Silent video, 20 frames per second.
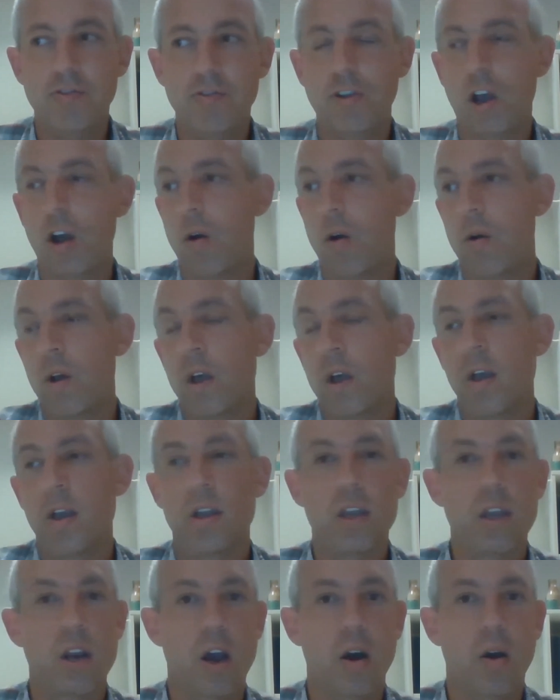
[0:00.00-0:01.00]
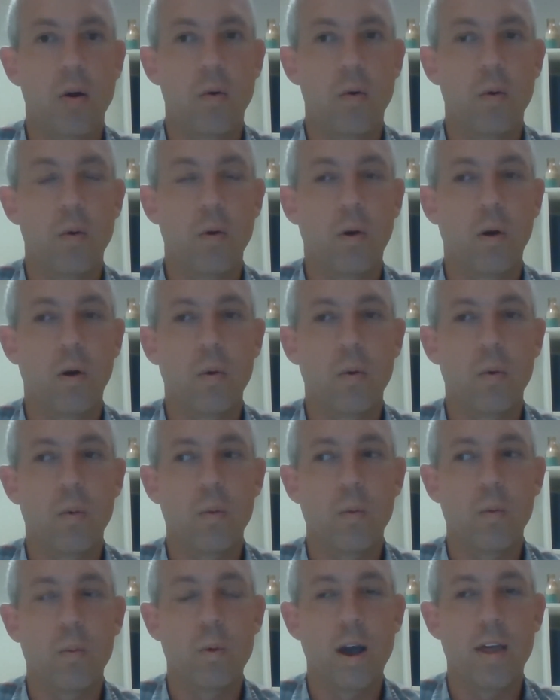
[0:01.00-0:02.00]
So, you know,
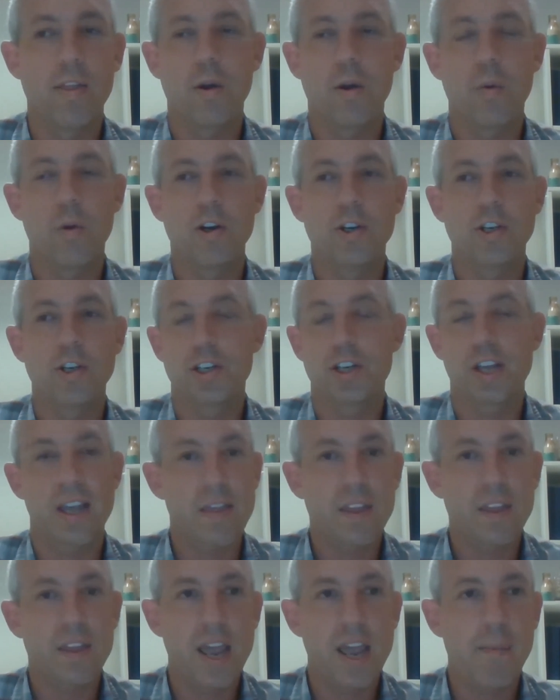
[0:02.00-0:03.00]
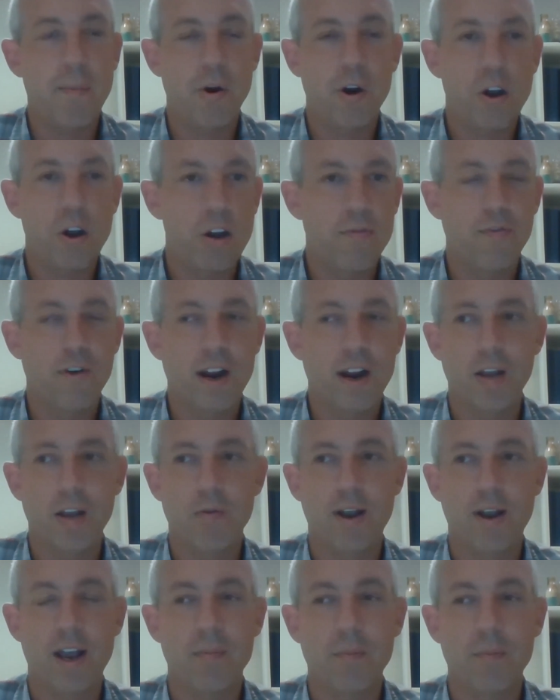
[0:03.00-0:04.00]
whether we're just in the neighborhood for any
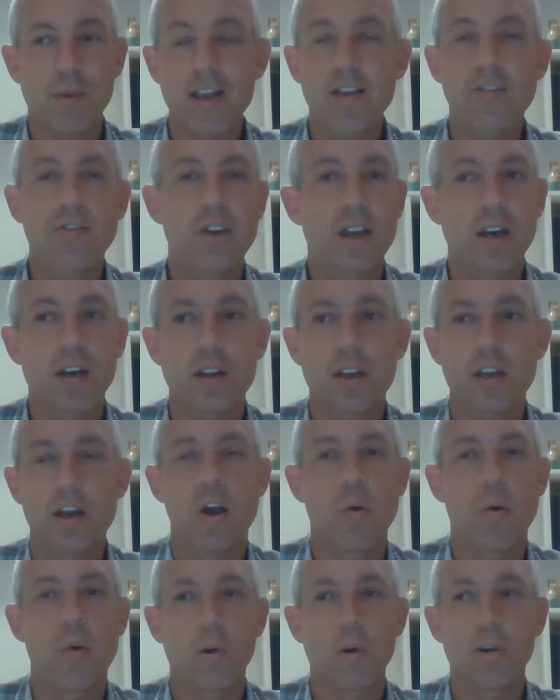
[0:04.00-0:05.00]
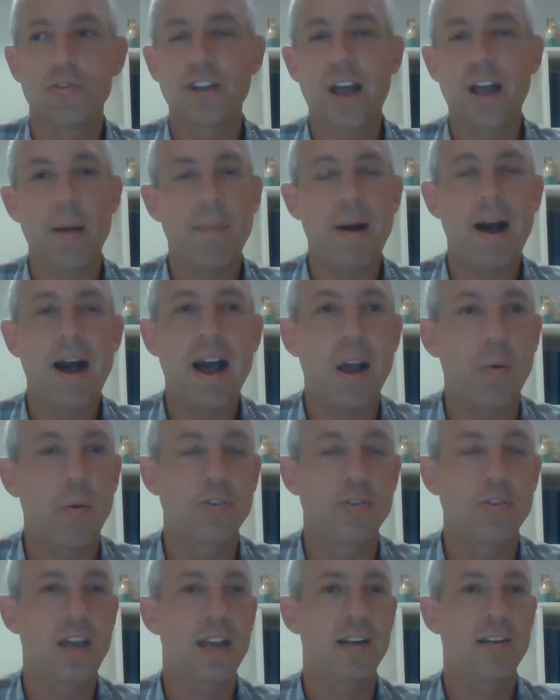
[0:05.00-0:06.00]
random reason, you know, we'll stop by,
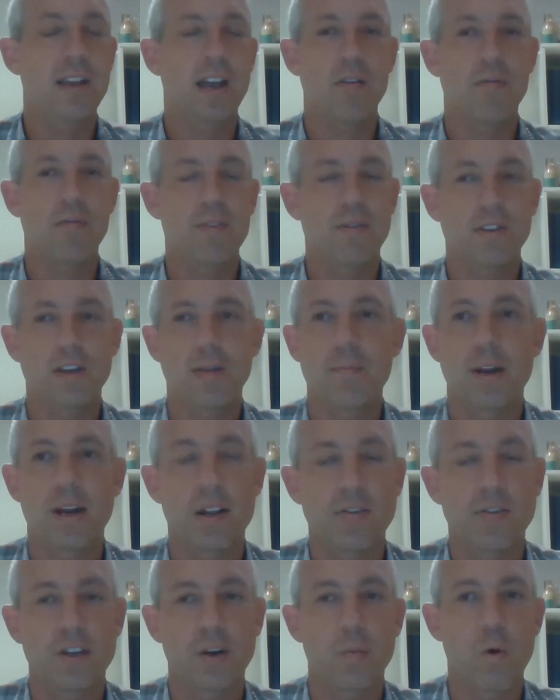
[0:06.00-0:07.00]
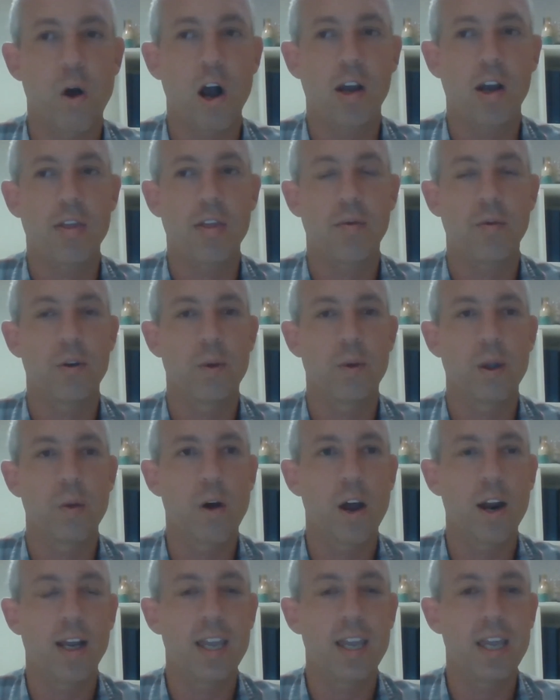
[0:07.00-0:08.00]
we'll take 10 or 15 minutes and walk through. We
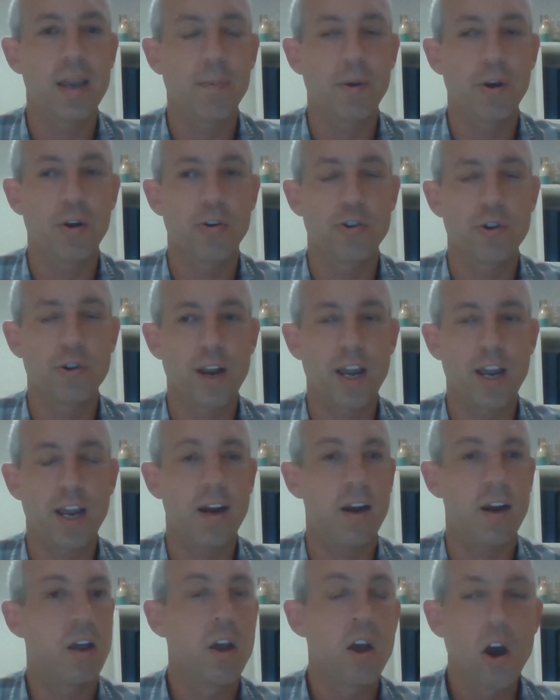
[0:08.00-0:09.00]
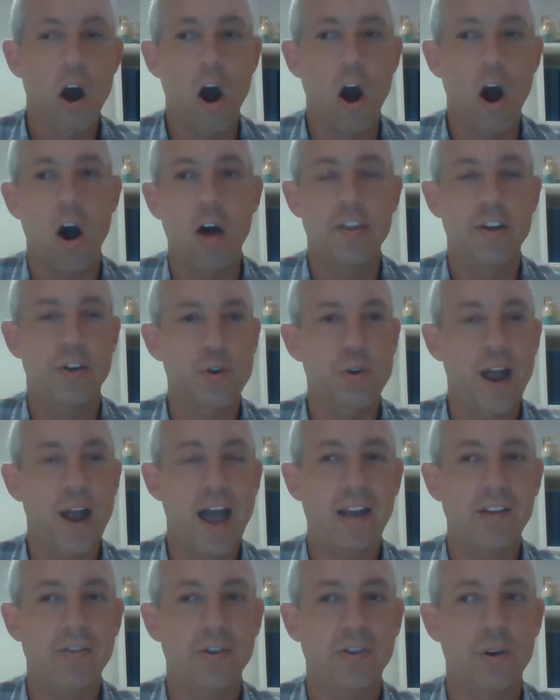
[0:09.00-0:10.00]
want to keep your train on the
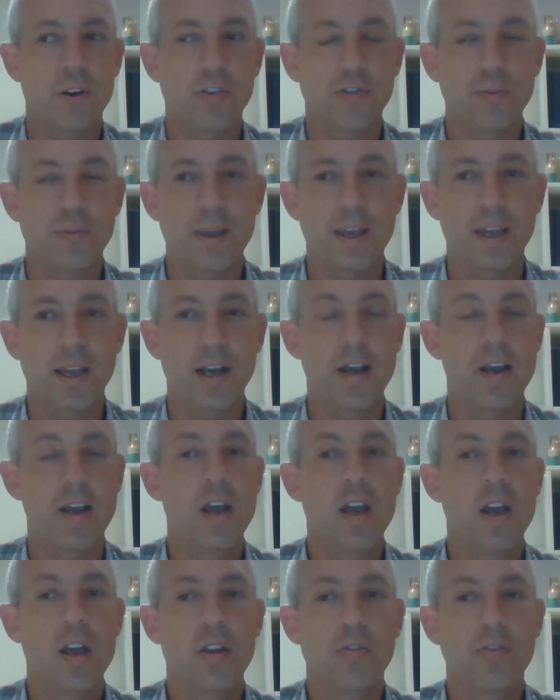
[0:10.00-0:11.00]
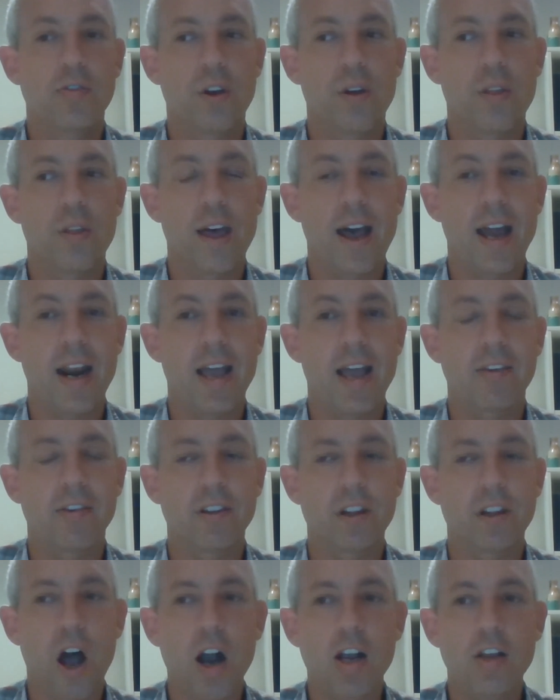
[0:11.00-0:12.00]
track, so to speak, so that
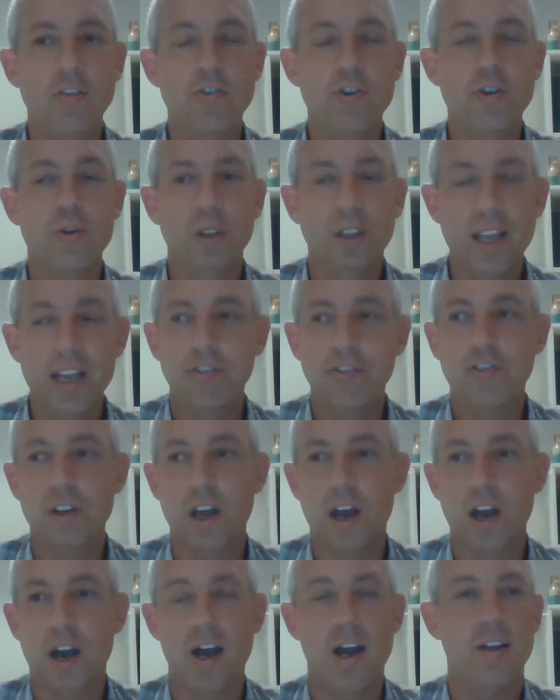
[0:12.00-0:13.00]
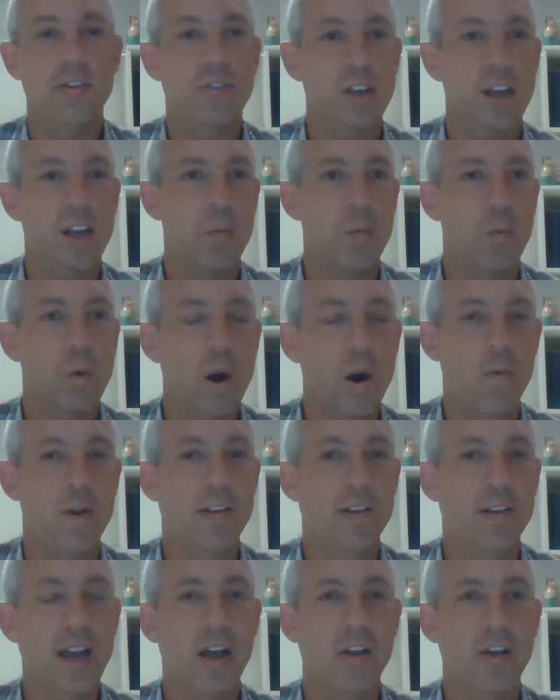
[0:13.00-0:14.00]
as long as you listen to us and what
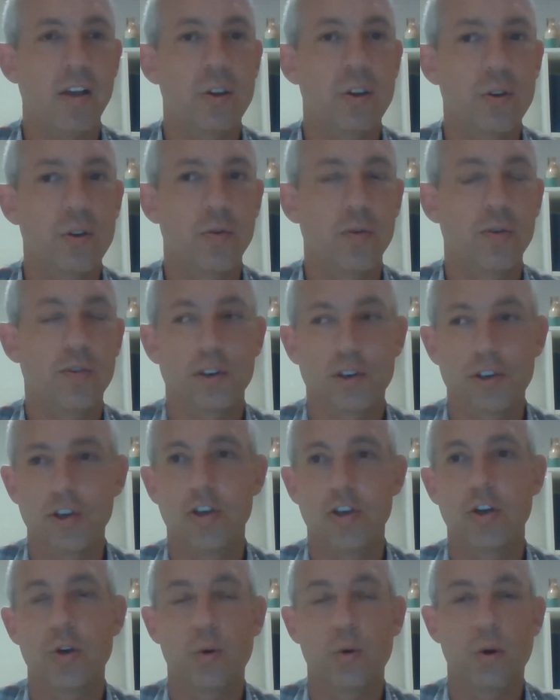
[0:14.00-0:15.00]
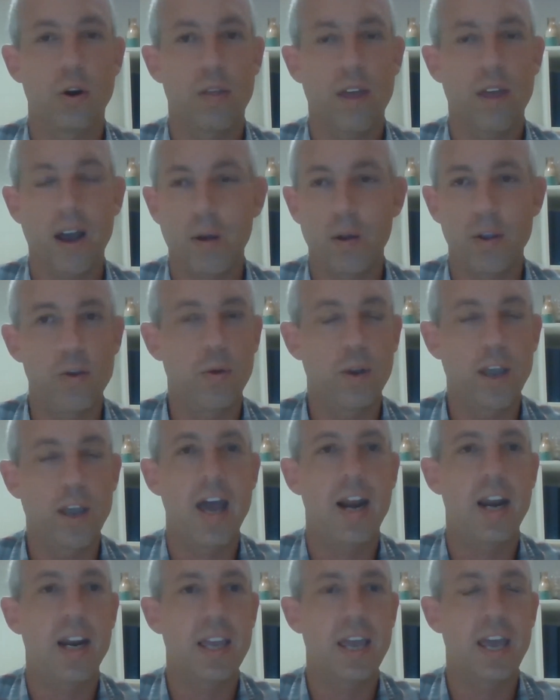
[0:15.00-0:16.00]
we tell you to do or that you
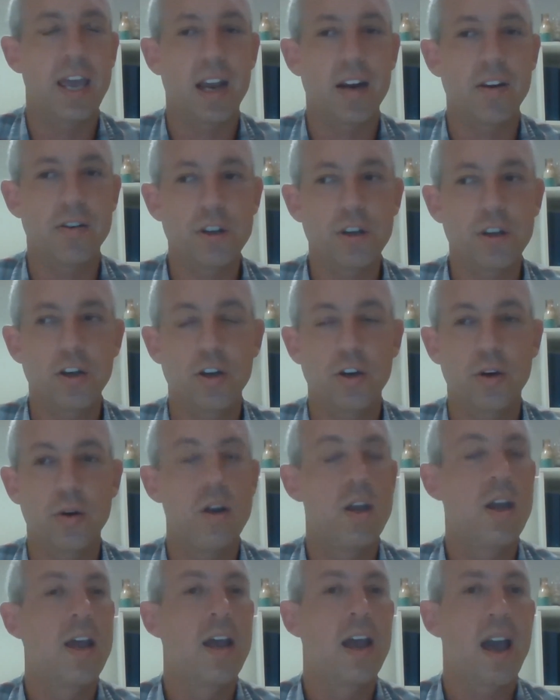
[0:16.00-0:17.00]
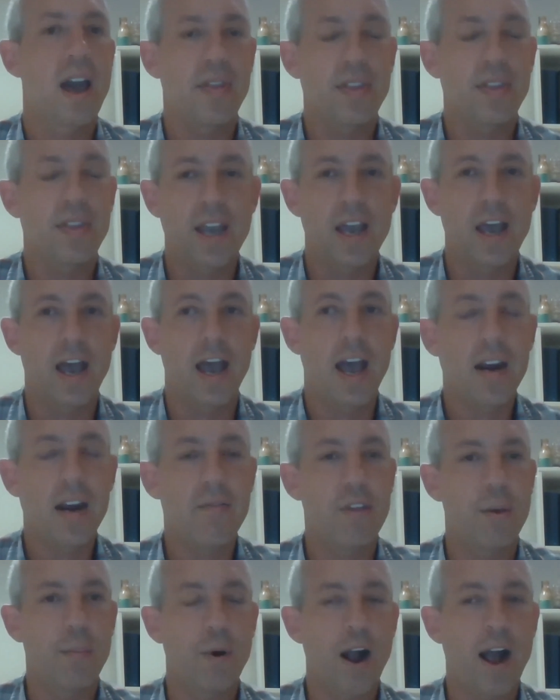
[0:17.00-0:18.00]
can and can't do, at the end
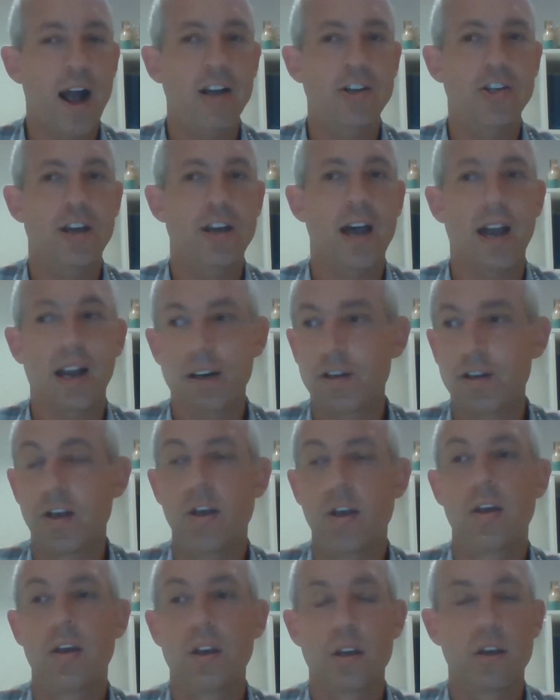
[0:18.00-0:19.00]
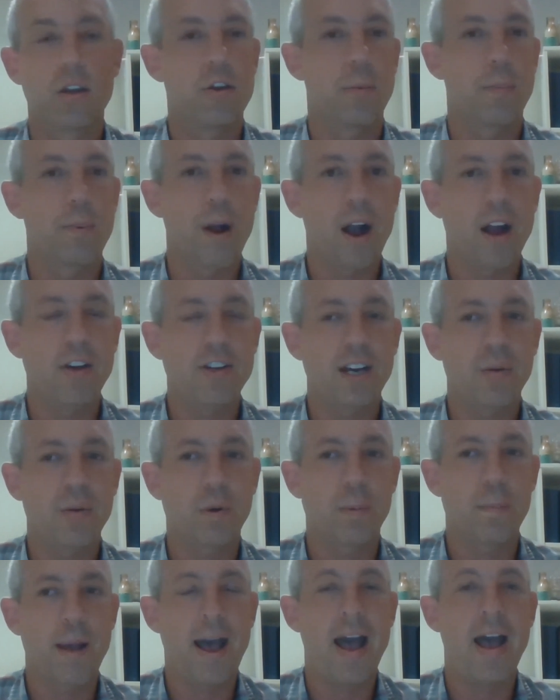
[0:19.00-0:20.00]
of the project, your project
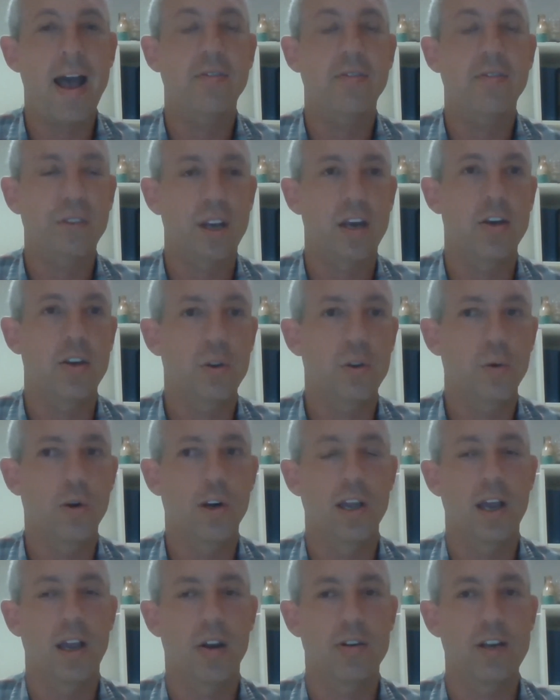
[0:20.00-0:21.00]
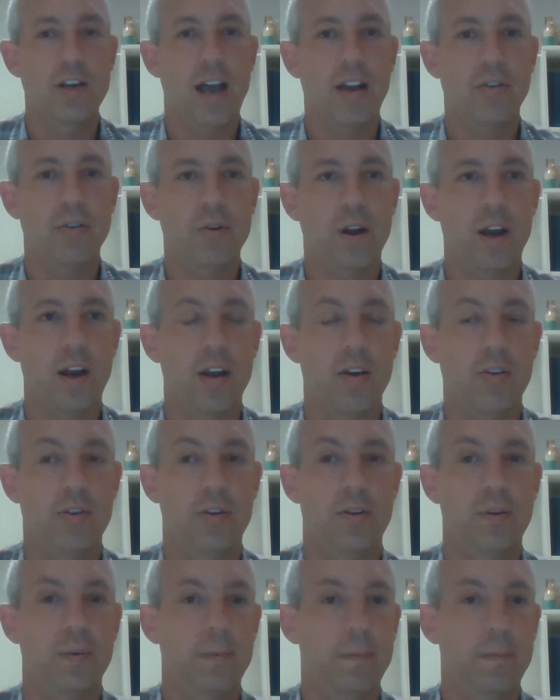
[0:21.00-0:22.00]
will pass and you will get your tax credits.